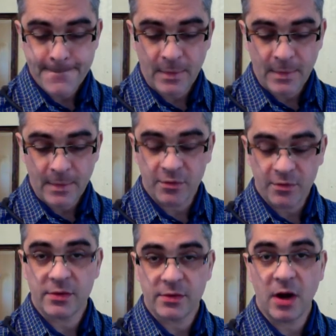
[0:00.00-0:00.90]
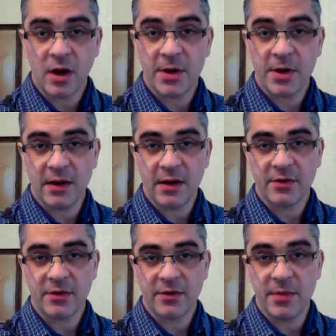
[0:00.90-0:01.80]
over harmony that I've
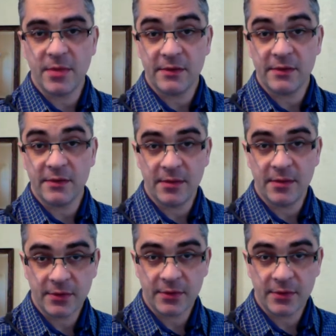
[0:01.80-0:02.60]
heard a million times.